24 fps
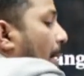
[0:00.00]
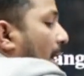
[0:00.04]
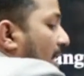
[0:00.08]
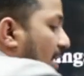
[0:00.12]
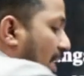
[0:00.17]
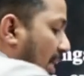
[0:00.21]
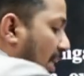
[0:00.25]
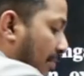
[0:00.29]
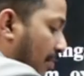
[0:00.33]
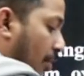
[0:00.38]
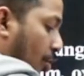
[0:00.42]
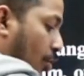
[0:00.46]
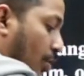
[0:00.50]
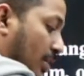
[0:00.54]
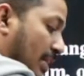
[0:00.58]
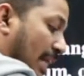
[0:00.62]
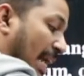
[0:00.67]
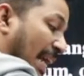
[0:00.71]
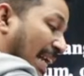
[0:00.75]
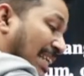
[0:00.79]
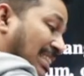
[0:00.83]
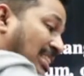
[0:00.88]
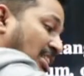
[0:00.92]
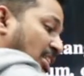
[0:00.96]
magnetic field or
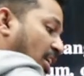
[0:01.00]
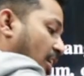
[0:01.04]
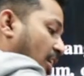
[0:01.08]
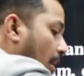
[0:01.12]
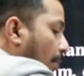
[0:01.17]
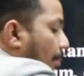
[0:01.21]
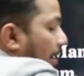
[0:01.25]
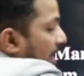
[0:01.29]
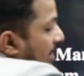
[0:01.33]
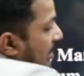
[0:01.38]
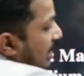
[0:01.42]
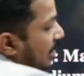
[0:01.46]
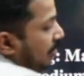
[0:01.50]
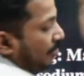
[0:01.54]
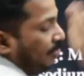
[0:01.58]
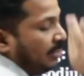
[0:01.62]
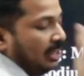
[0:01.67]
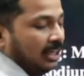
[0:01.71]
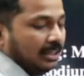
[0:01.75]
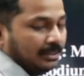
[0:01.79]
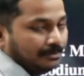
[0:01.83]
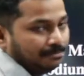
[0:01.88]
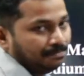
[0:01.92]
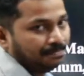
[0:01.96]
the external magnetic
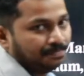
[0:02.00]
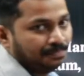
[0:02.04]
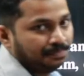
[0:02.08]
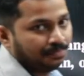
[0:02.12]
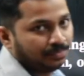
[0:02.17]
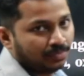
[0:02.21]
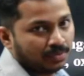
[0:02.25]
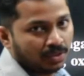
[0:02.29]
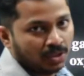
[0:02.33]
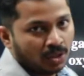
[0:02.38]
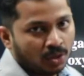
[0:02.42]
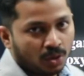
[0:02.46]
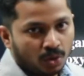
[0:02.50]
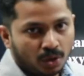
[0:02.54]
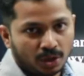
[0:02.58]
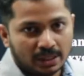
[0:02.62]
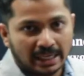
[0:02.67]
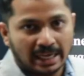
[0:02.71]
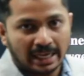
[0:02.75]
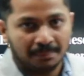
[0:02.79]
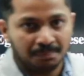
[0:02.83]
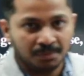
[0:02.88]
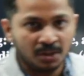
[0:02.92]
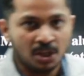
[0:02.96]
field.
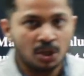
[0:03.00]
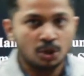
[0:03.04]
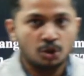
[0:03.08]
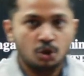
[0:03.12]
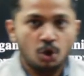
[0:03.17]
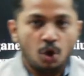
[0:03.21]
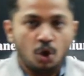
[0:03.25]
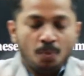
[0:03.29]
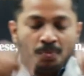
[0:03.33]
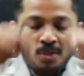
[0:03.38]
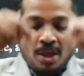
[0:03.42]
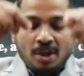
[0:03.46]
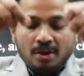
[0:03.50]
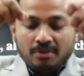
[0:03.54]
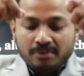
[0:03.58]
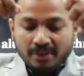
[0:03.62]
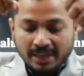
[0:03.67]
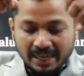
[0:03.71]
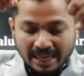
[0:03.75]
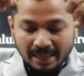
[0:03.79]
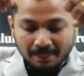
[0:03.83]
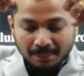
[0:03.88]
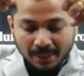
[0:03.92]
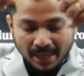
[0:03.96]
Okay, so
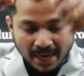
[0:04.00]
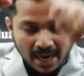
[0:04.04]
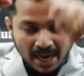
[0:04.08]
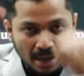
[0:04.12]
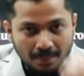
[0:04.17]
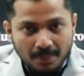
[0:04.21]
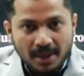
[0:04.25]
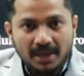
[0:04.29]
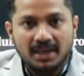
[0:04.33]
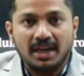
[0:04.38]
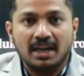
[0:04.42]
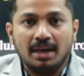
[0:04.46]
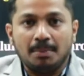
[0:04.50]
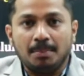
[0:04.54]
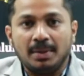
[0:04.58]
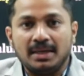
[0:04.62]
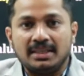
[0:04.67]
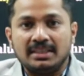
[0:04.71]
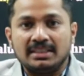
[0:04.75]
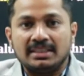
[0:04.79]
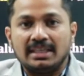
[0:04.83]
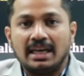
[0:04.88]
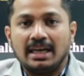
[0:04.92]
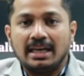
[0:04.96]
when a paramagnetic
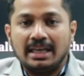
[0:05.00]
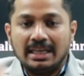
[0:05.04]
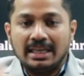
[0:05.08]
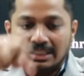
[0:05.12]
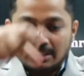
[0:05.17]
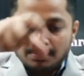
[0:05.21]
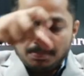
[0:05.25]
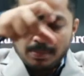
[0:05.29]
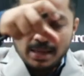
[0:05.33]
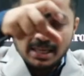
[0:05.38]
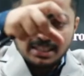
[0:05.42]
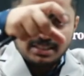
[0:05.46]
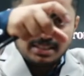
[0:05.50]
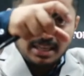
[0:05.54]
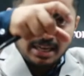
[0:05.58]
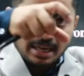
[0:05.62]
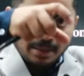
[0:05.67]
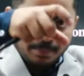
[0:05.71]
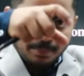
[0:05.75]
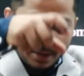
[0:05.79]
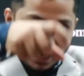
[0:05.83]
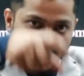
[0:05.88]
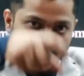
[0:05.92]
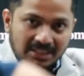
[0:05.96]
material is placed in
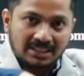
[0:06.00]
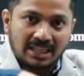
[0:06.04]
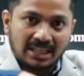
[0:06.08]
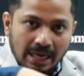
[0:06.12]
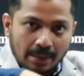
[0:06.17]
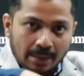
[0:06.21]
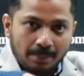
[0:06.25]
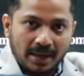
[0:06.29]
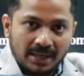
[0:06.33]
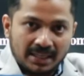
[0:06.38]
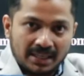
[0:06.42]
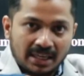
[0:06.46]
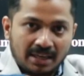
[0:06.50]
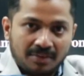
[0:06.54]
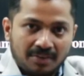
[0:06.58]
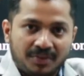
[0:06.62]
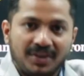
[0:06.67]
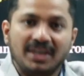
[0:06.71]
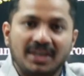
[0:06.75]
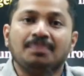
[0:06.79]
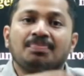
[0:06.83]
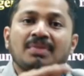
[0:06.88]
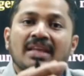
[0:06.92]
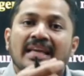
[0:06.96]
an external magnetic
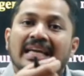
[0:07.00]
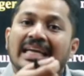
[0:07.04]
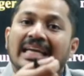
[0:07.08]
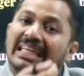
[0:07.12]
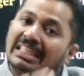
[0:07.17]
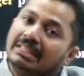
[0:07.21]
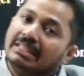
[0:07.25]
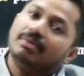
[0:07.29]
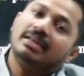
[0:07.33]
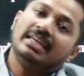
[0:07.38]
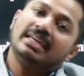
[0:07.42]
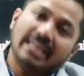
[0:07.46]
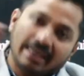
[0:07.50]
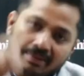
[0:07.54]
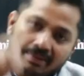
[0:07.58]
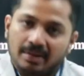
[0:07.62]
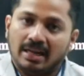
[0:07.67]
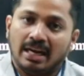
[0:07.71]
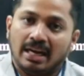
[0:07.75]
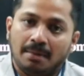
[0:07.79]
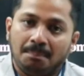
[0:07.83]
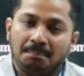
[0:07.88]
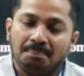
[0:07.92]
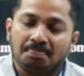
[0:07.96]
field, it will
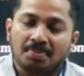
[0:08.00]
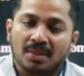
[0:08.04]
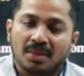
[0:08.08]
develop